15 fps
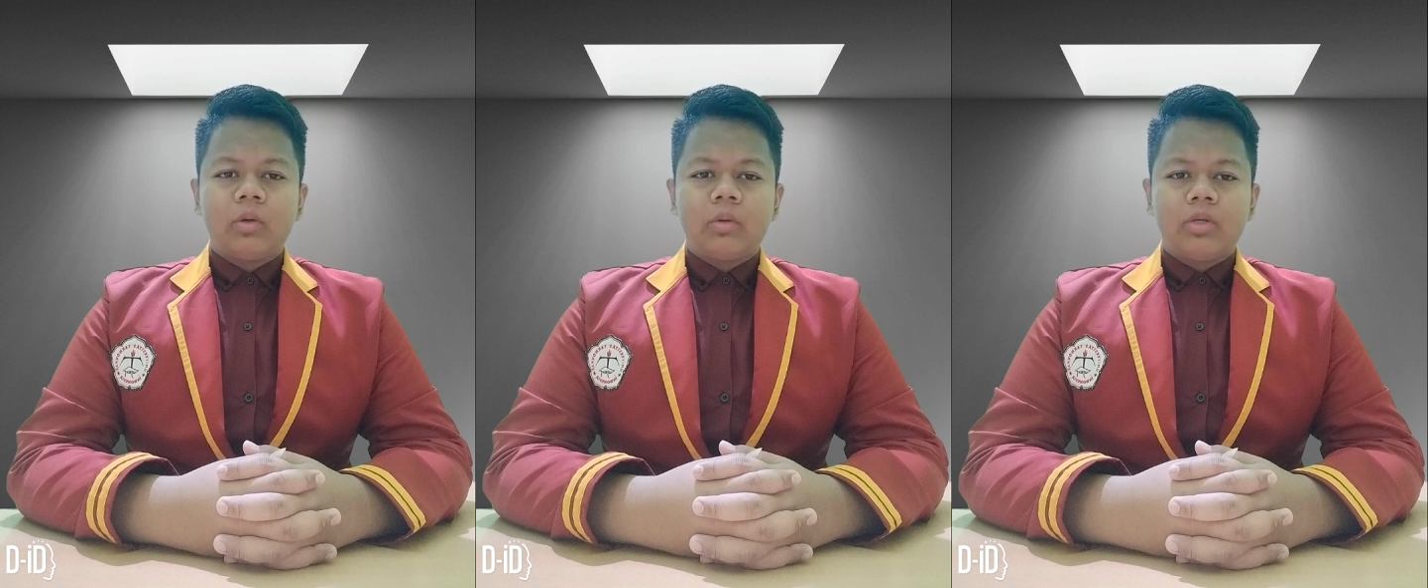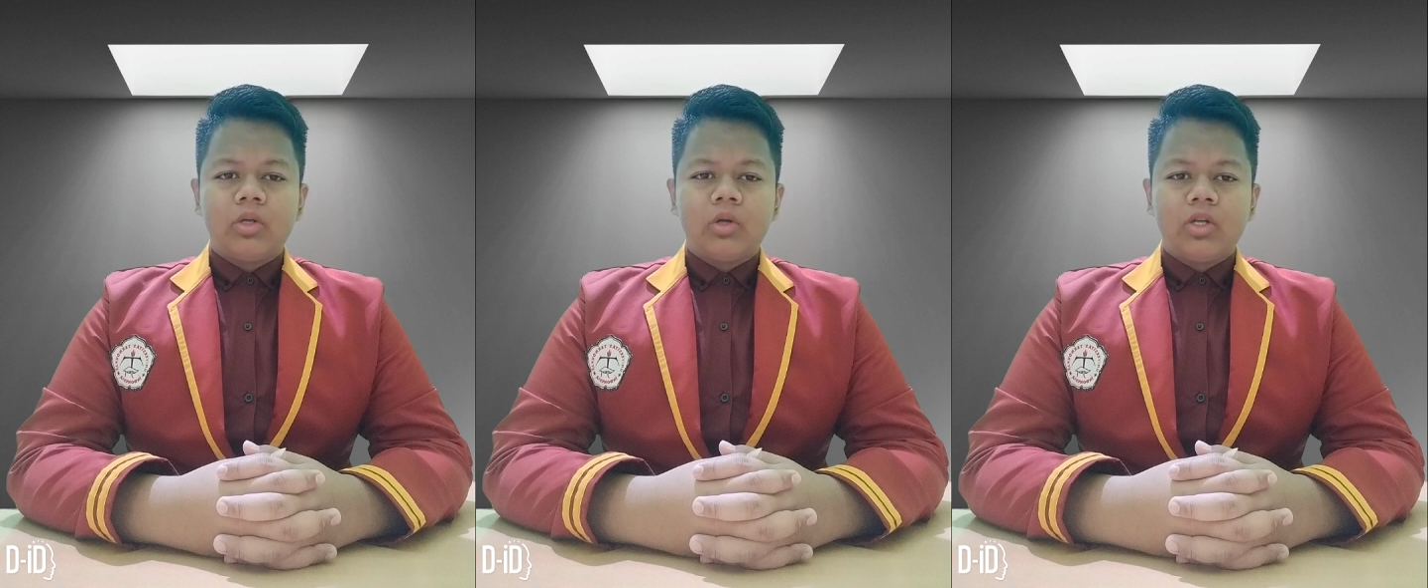
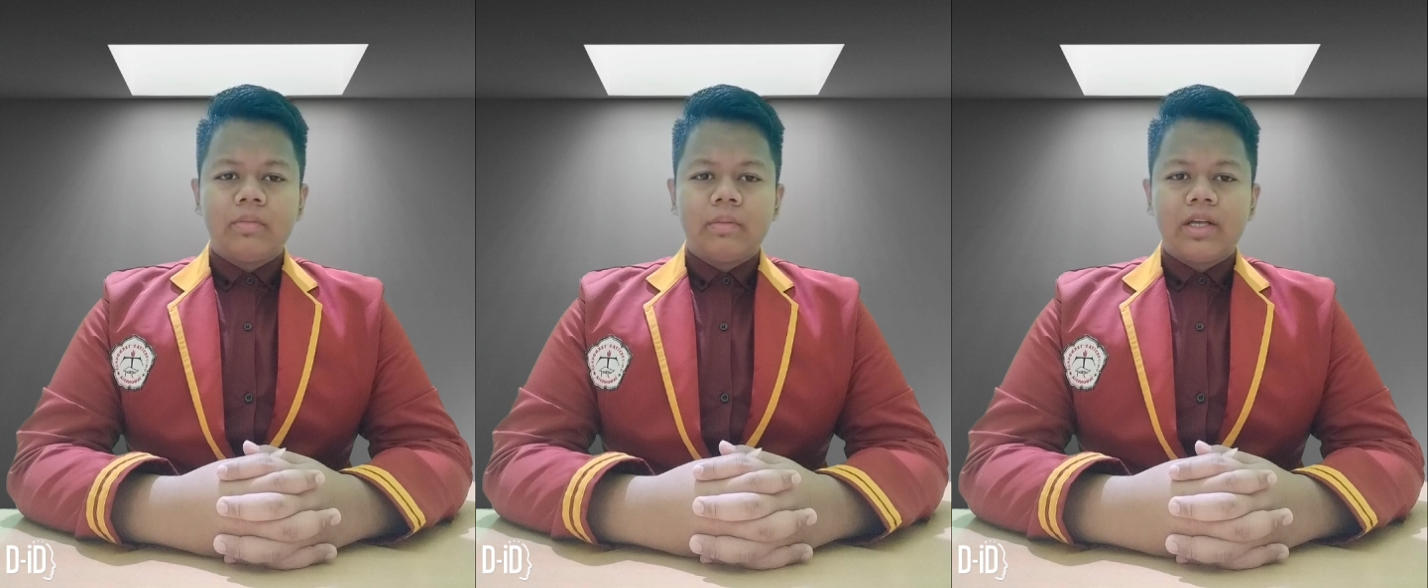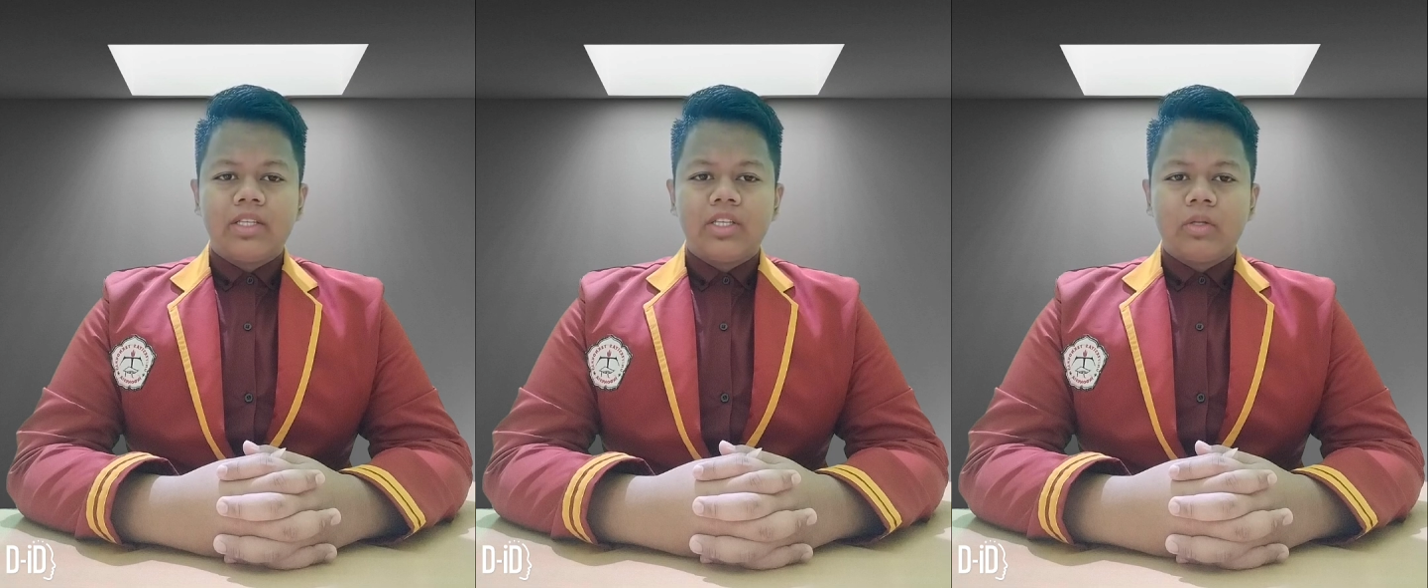Resource
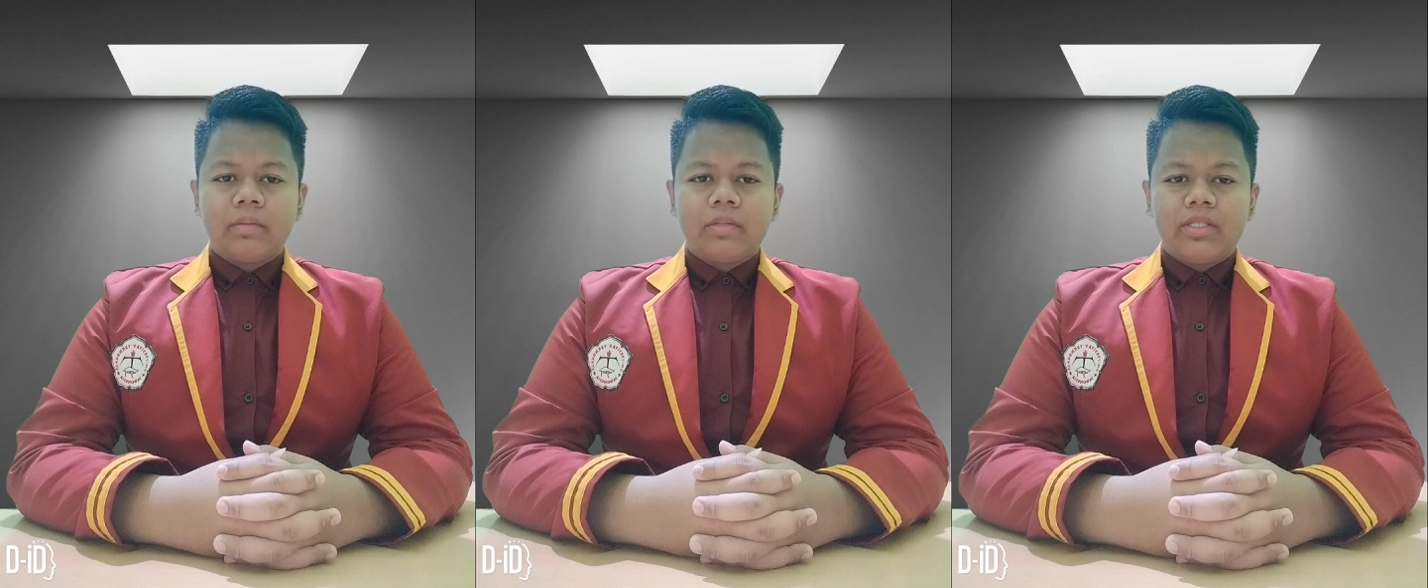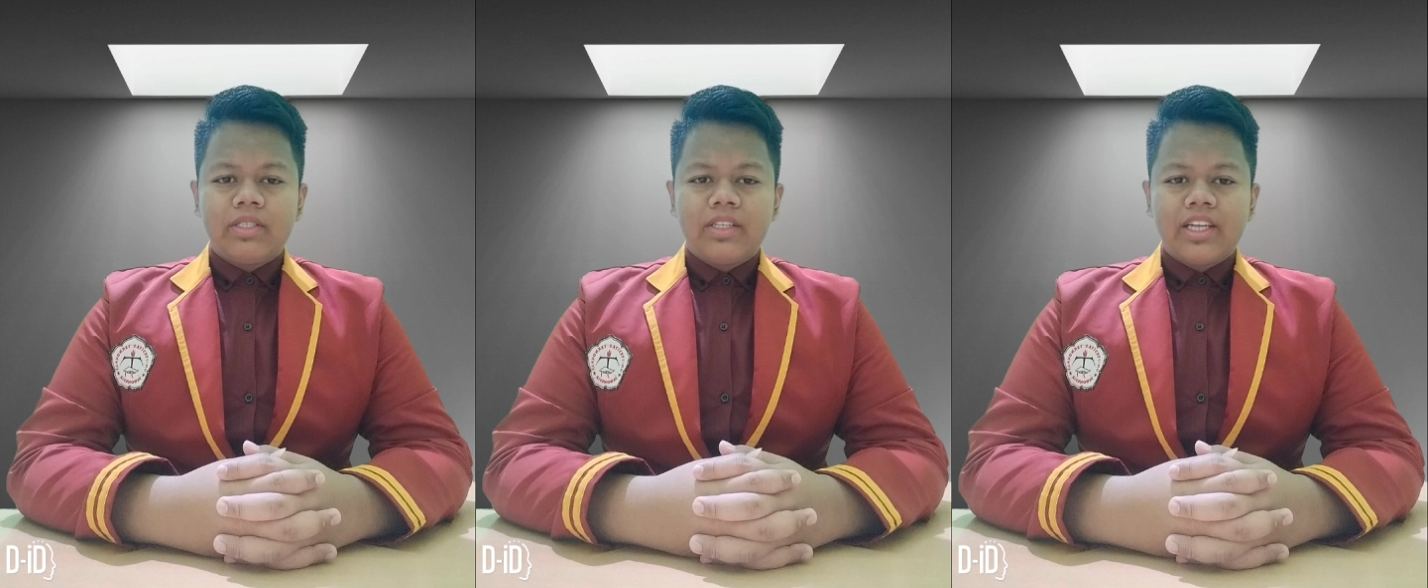
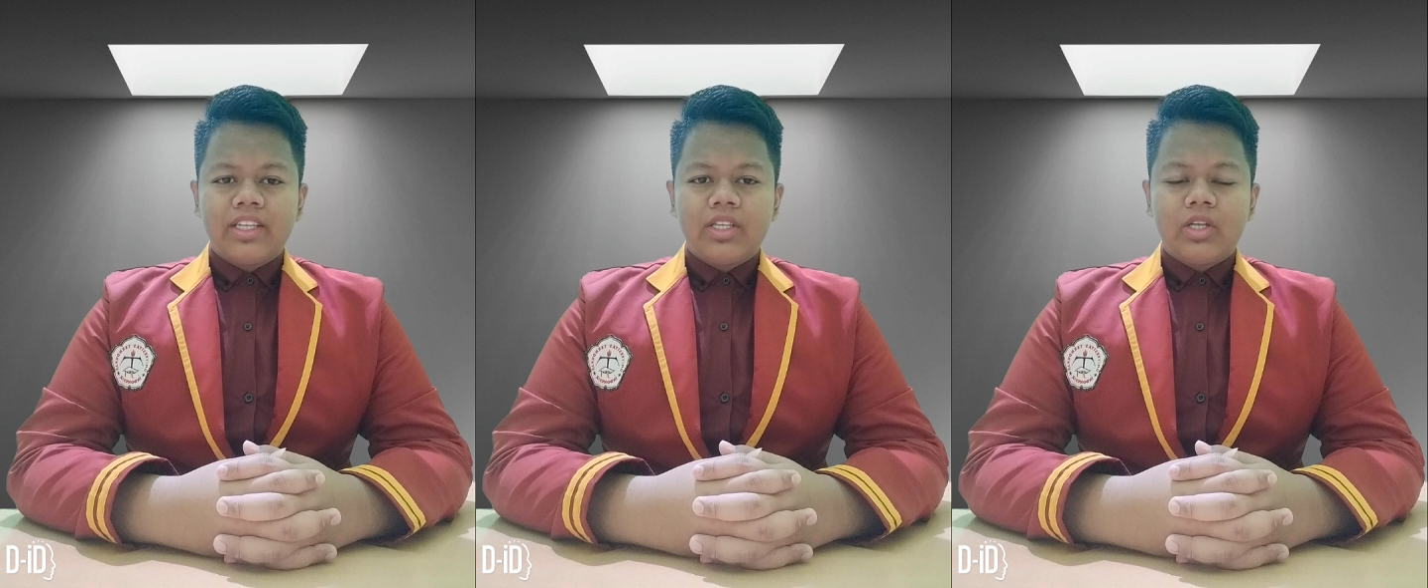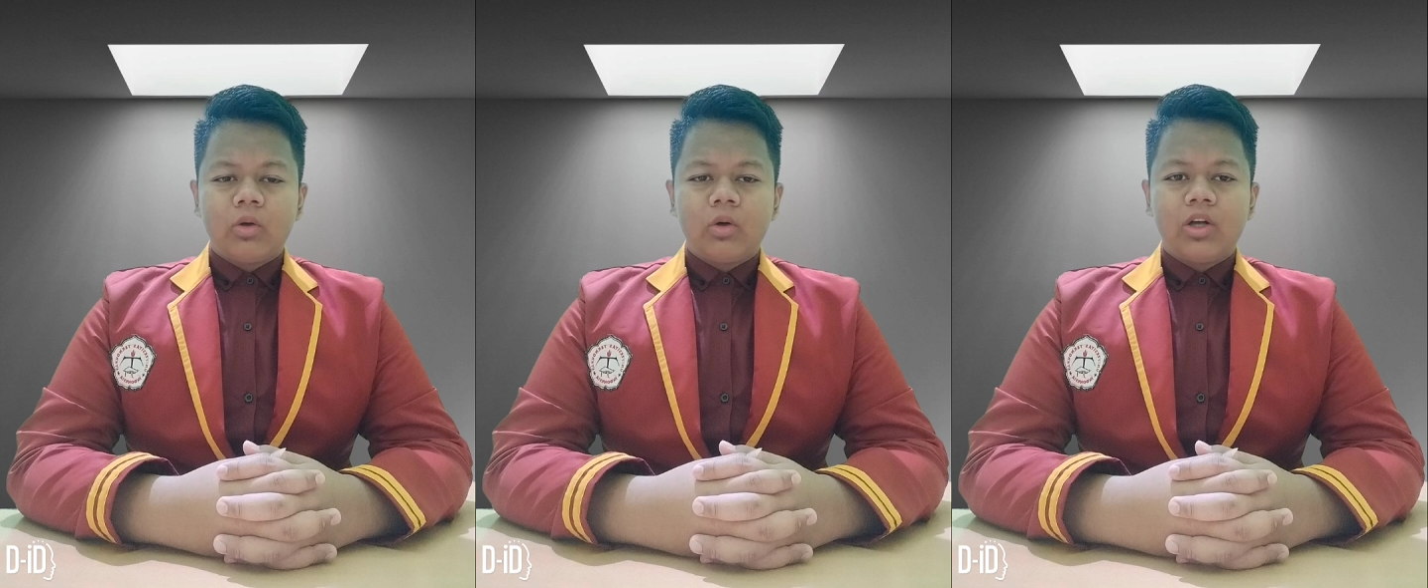management,
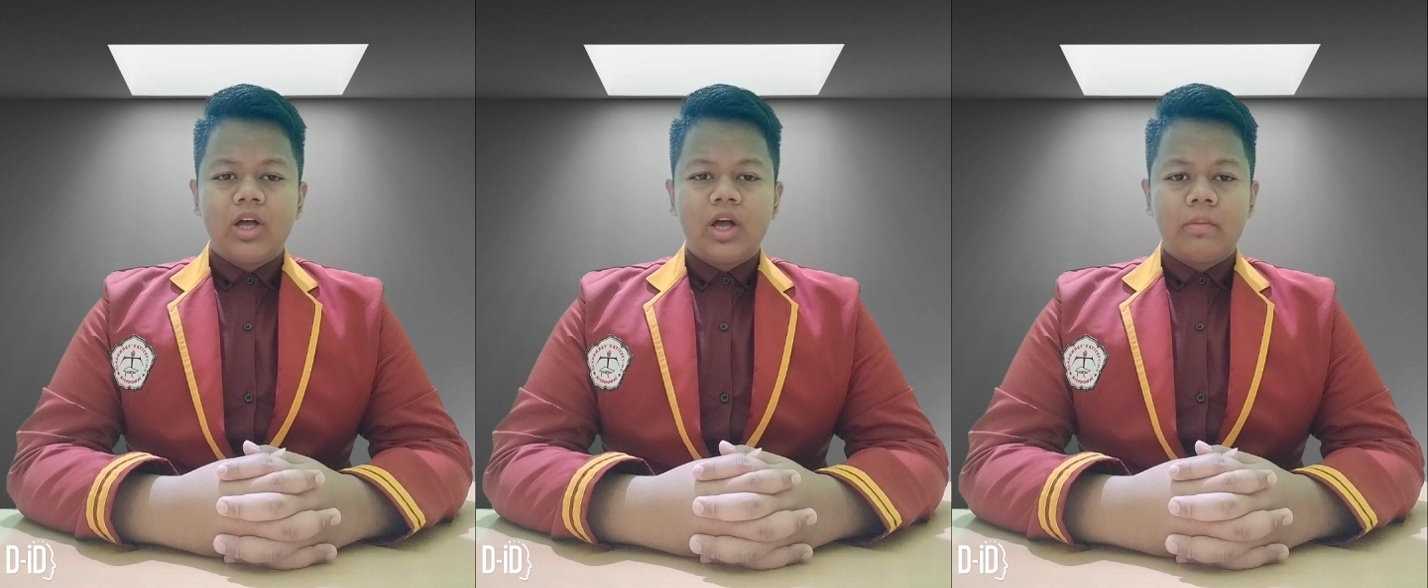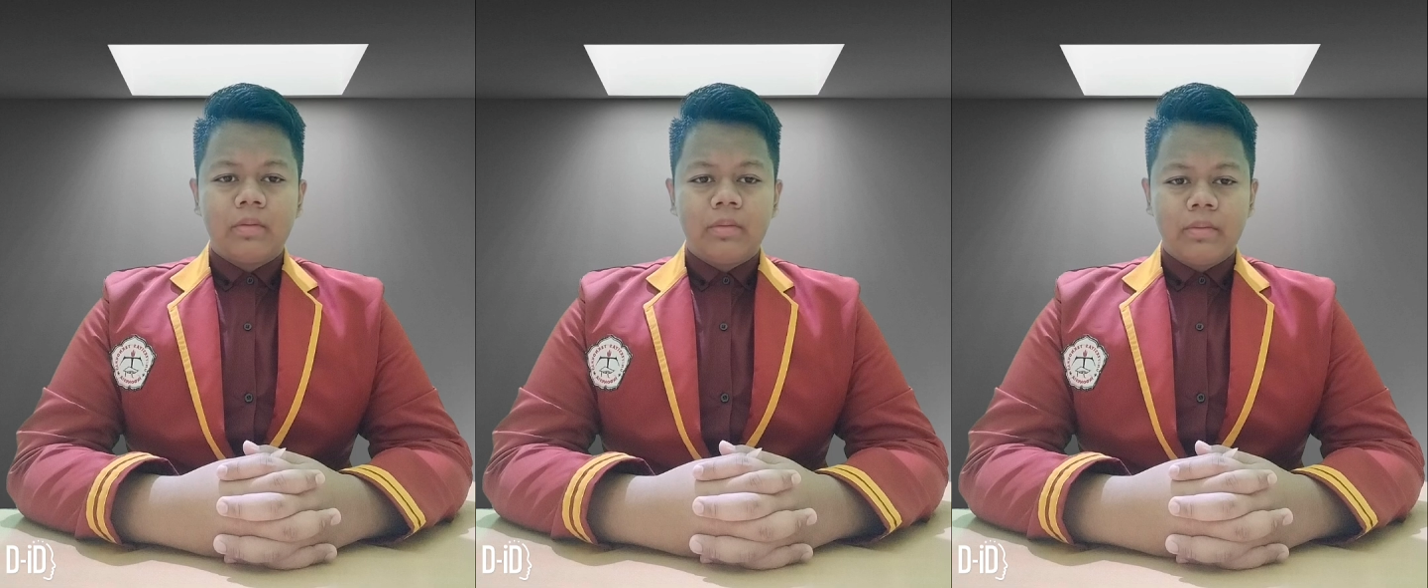ensuring
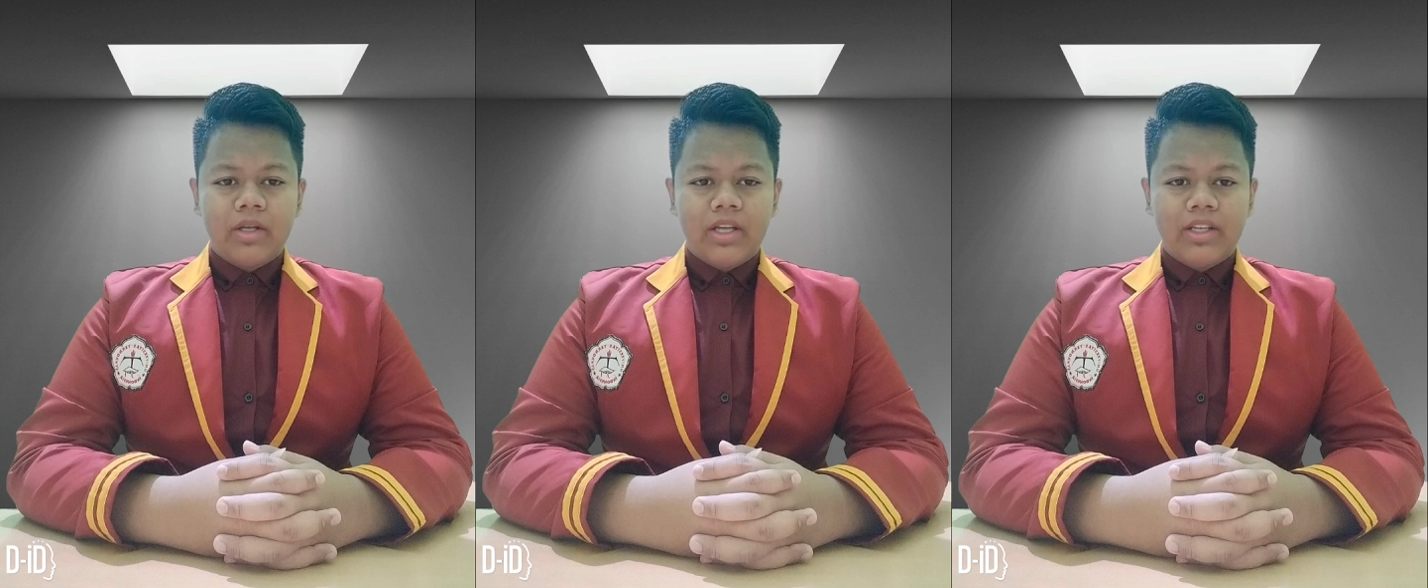optimal